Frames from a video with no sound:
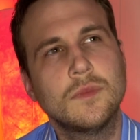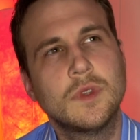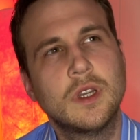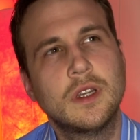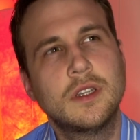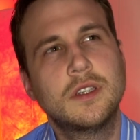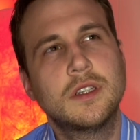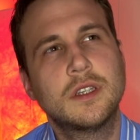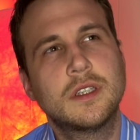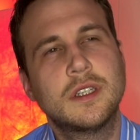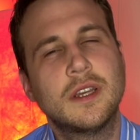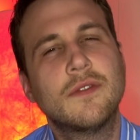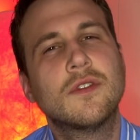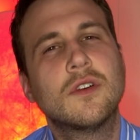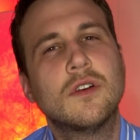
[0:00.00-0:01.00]
it's just
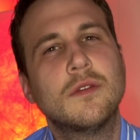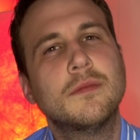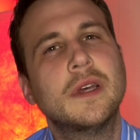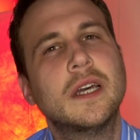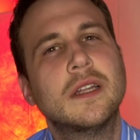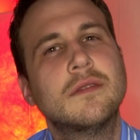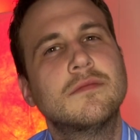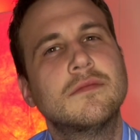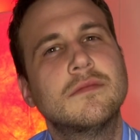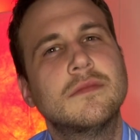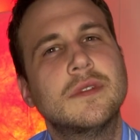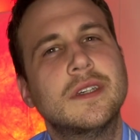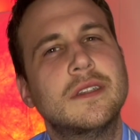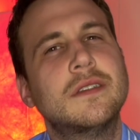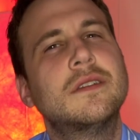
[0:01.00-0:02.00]
difficult, man.
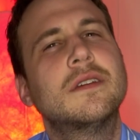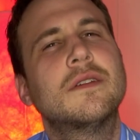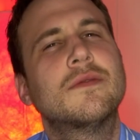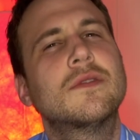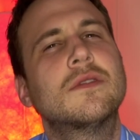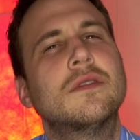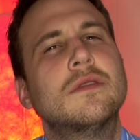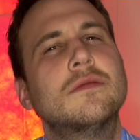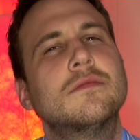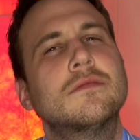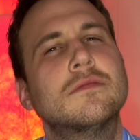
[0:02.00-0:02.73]
It's difficult.